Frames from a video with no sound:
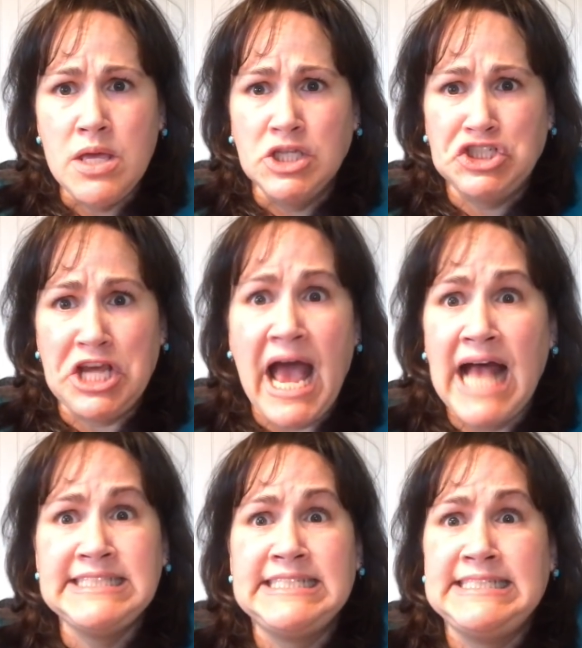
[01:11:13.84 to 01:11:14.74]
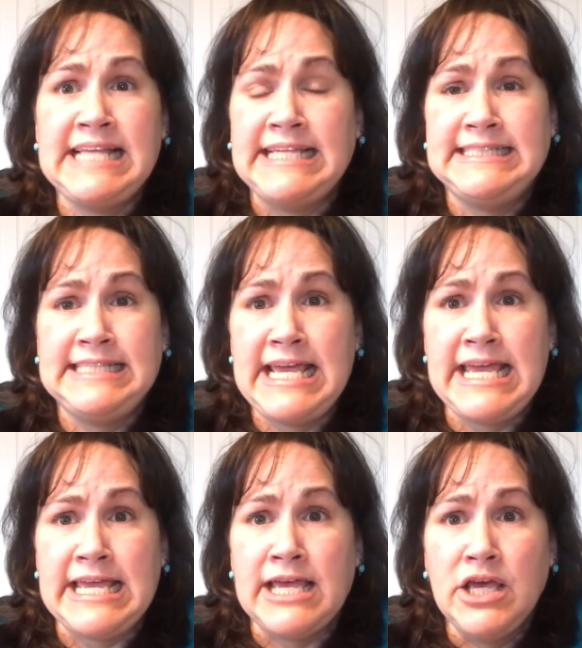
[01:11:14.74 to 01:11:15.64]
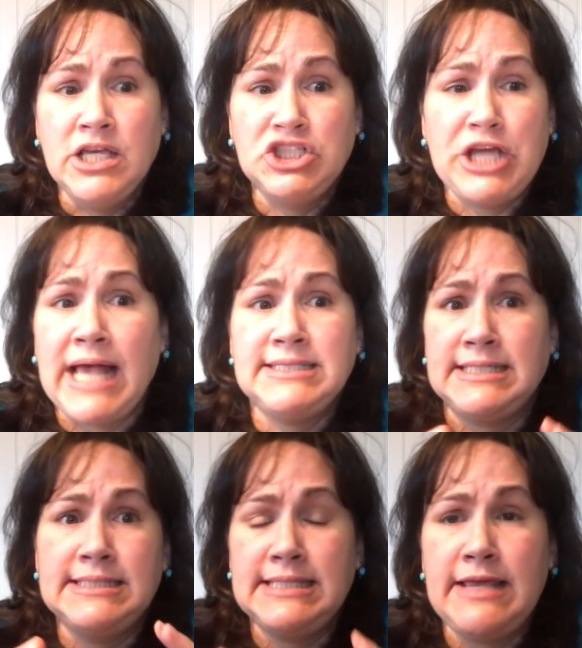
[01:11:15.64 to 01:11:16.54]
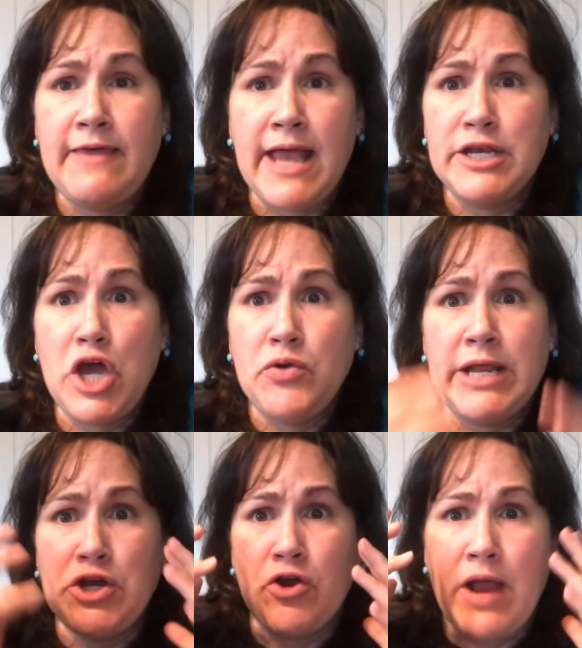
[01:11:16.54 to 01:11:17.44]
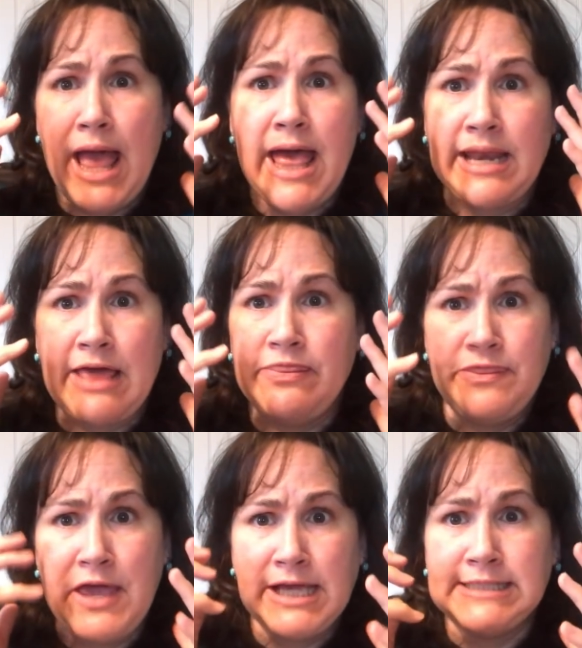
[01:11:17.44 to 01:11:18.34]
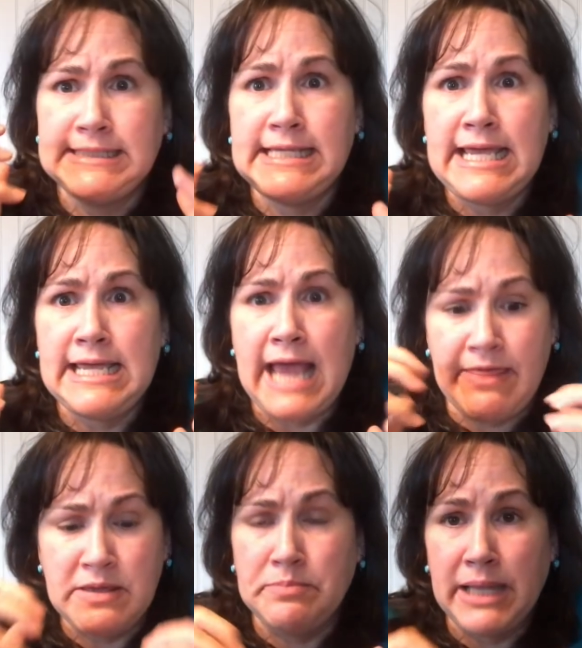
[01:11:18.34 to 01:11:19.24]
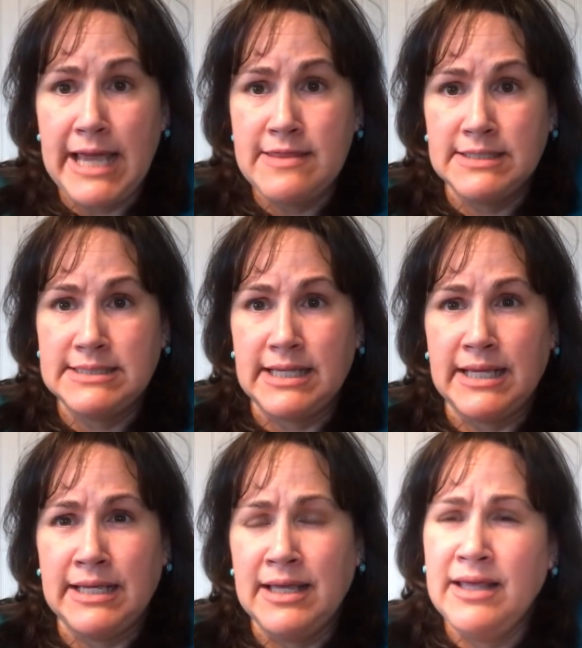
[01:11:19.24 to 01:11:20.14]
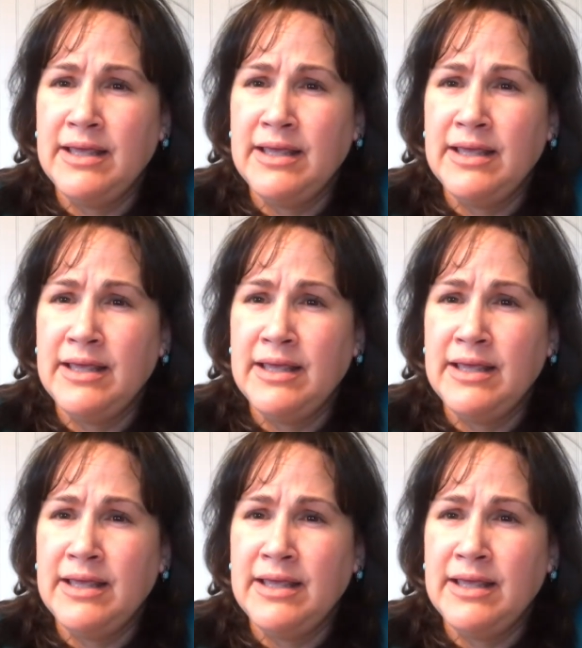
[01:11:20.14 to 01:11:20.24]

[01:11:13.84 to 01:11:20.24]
she has to say C. She has to see that note in her head and think C and then play the C.